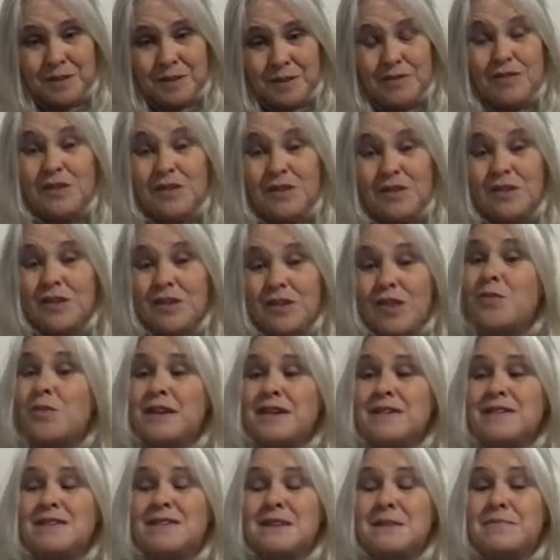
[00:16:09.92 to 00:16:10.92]
on
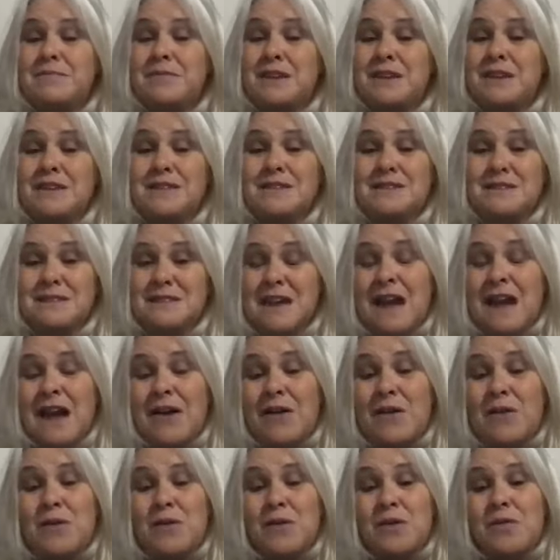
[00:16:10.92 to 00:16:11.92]
slowing some things
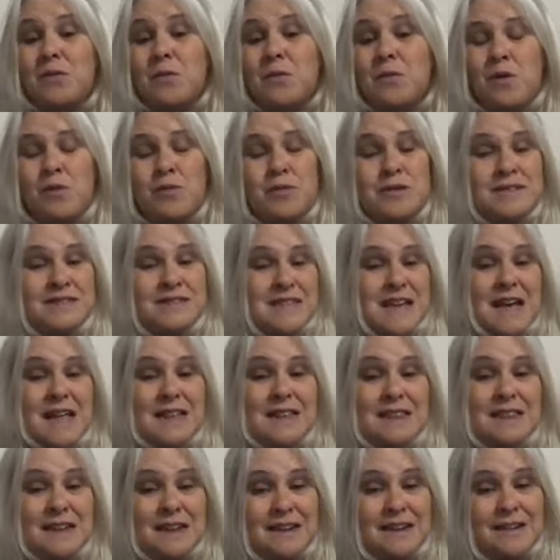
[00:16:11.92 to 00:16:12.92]
down and what was
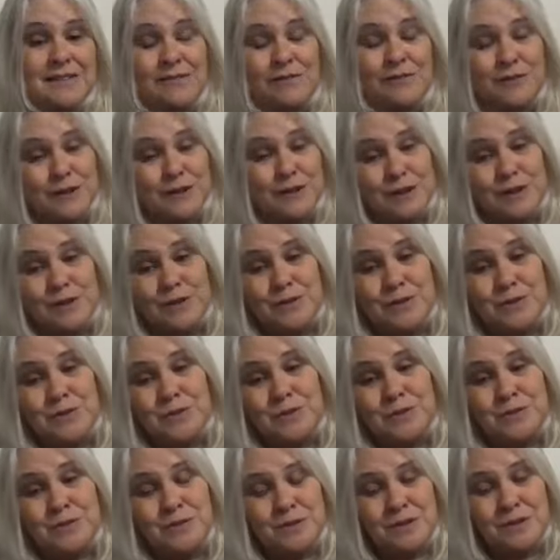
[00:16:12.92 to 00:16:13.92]
that like for
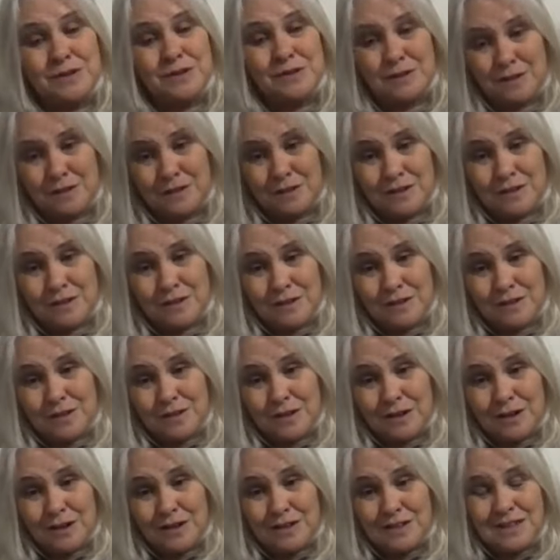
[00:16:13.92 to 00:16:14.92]
you,
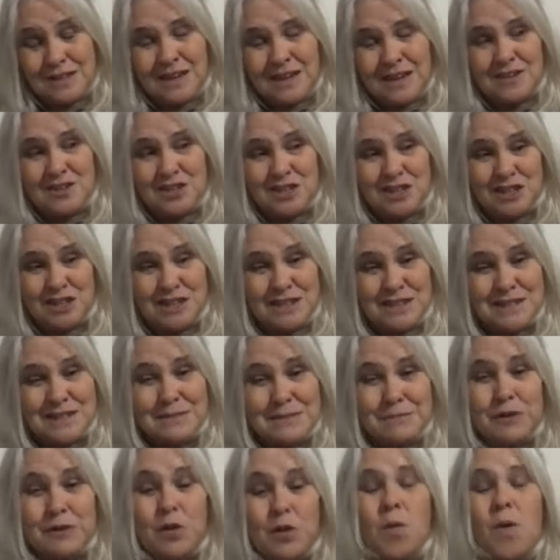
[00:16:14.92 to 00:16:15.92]
on touching
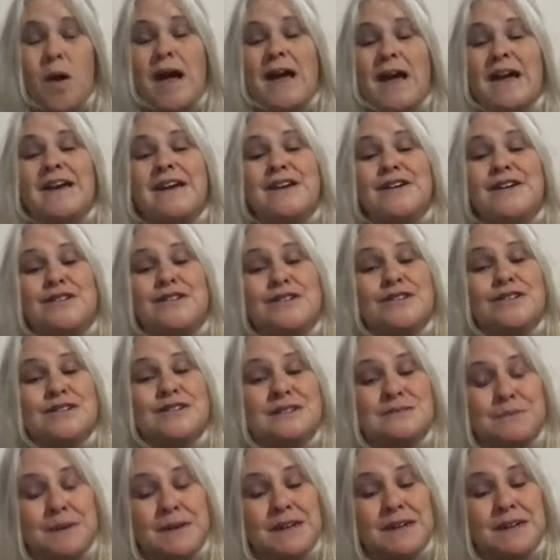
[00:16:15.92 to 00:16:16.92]
some quieter
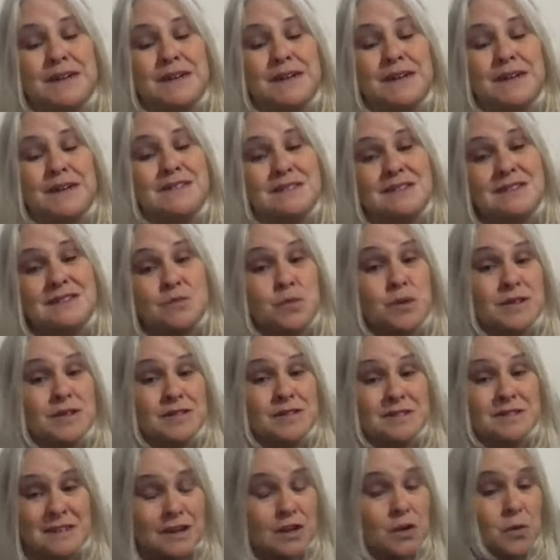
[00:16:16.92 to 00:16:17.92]

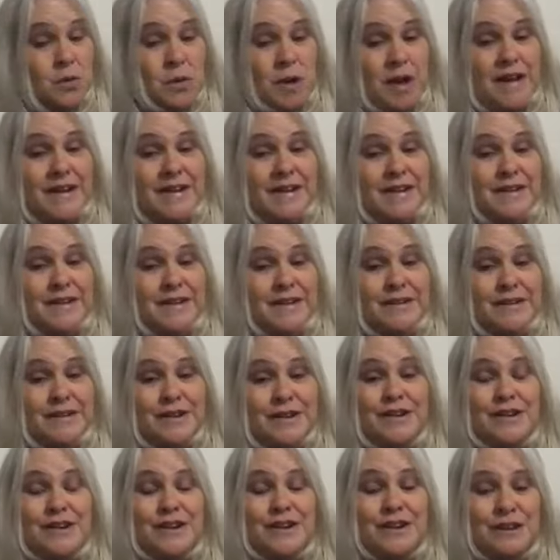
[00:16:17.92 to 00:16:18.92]
spaces. Was it
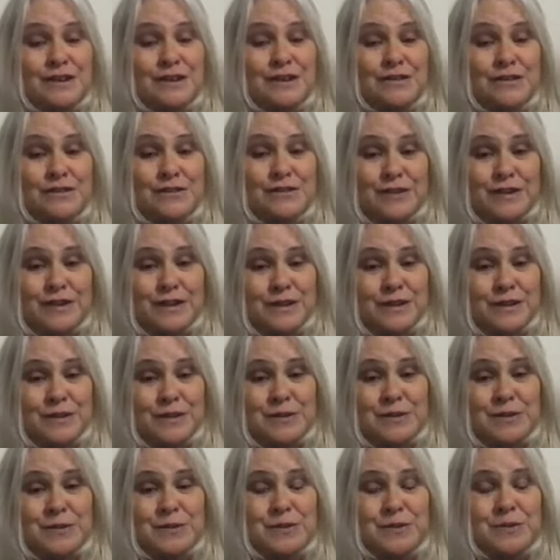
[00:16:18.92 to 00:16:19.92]
quieter for
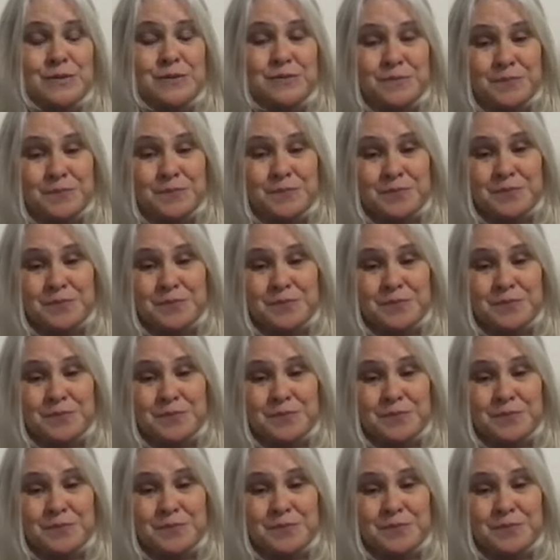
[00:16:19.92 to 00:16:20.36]
you?